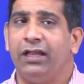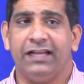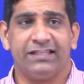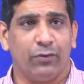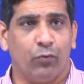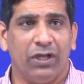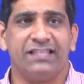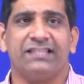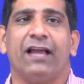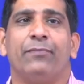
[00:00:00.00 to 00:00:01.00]
It's a
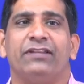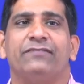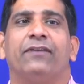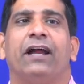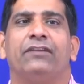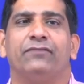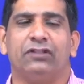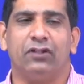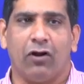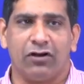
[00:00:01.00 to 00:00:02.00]
well-established fact
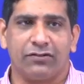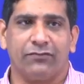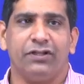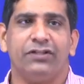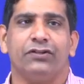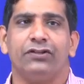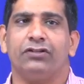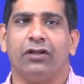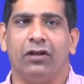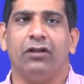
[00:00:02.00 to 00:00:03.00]
with lots of
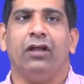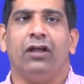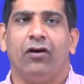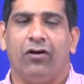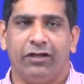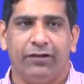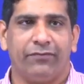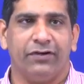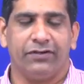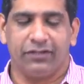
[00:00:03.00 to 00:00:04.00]
research done on
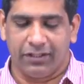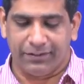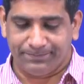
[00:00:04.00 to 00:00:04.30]
different